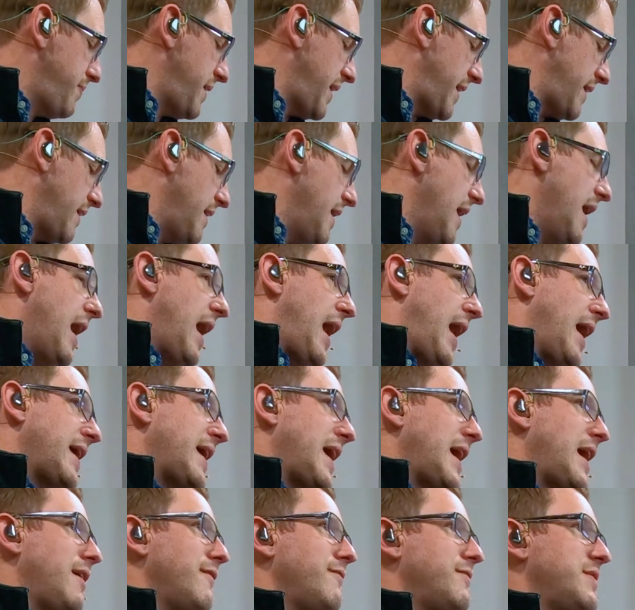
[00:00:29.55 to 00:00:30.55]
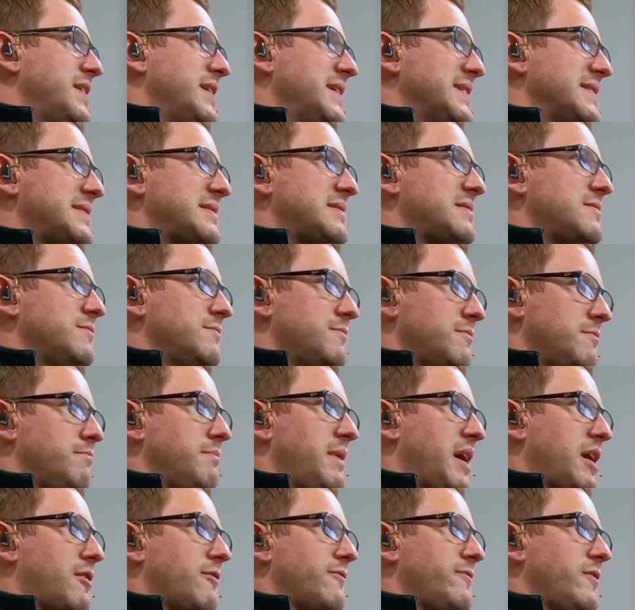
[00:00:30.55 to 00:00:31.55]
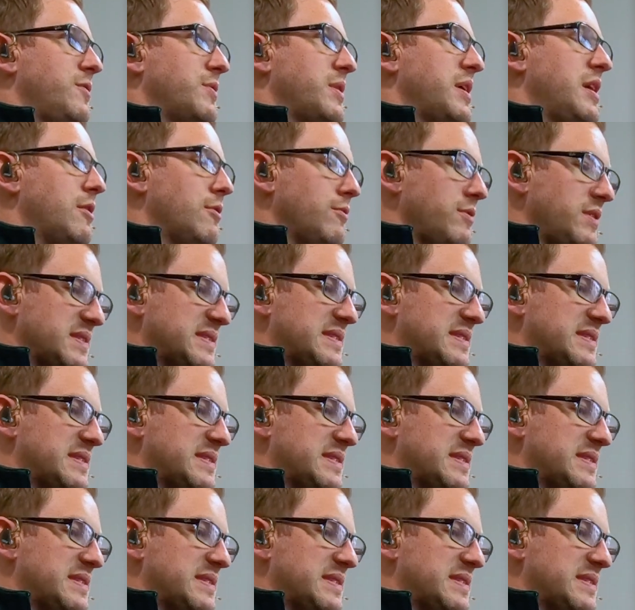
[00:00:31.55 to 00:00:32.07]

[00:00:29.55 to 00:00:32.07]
but I have this microphone here.